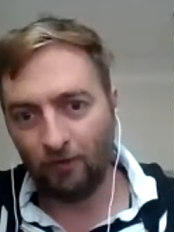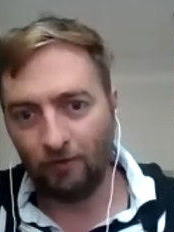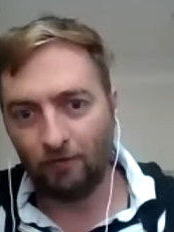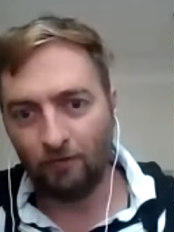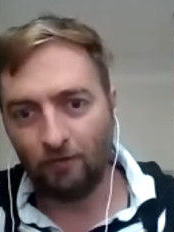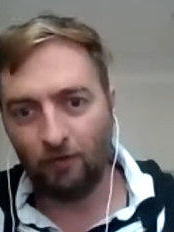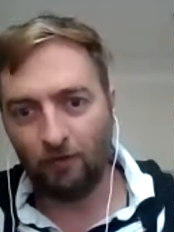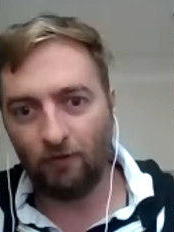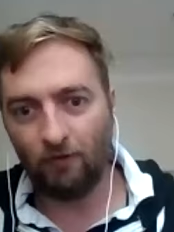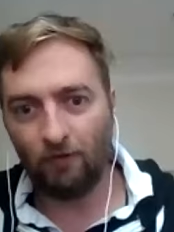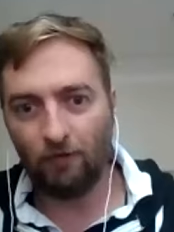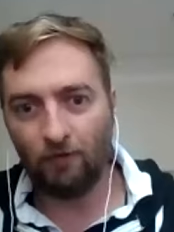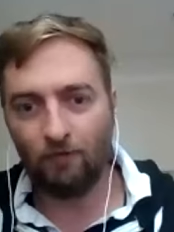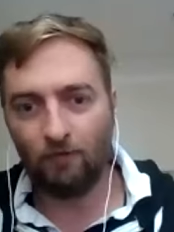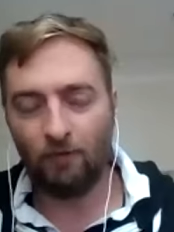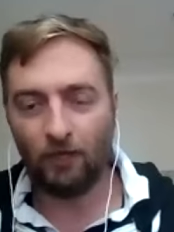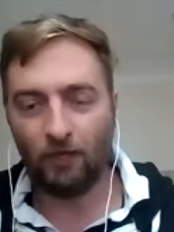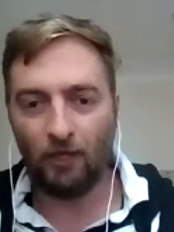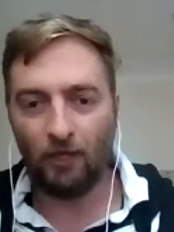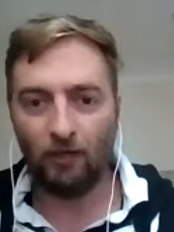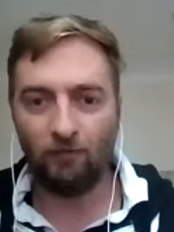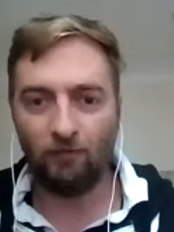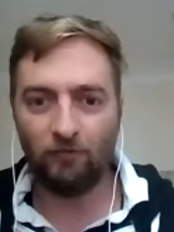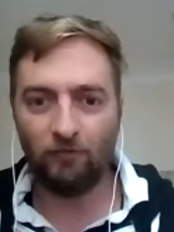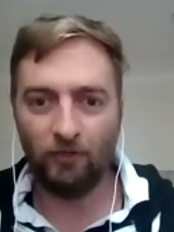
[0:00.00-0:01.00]
to, to
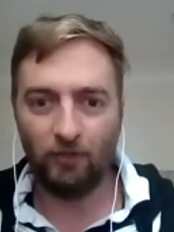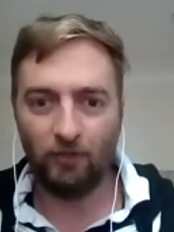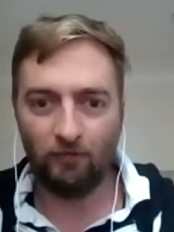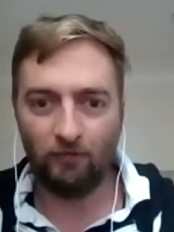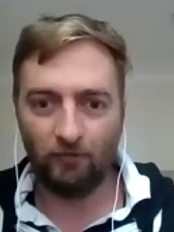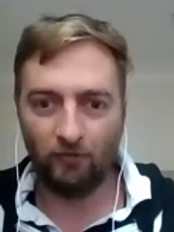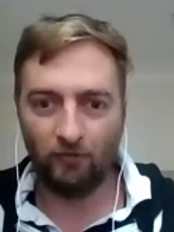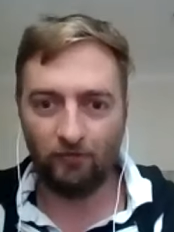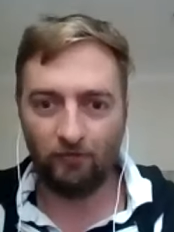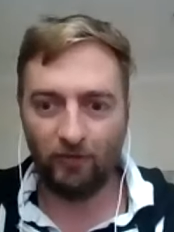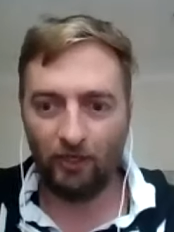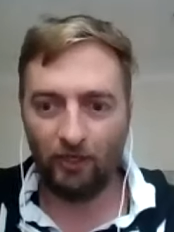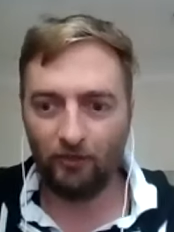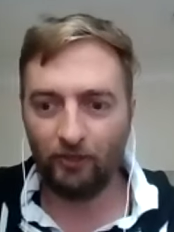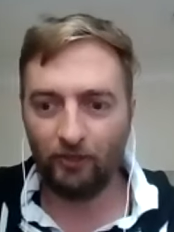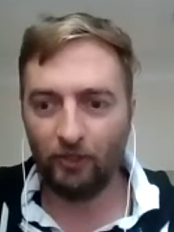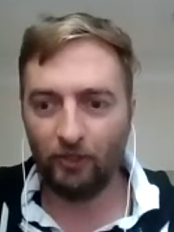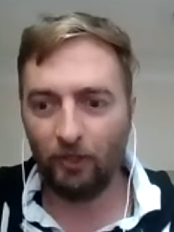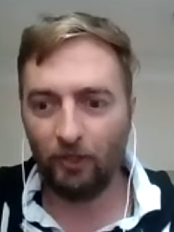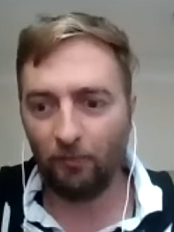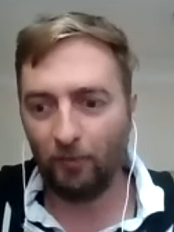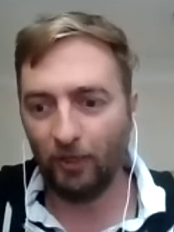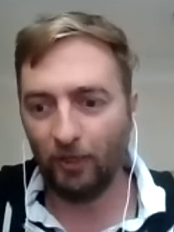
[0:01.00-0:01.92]
get in front of the founder.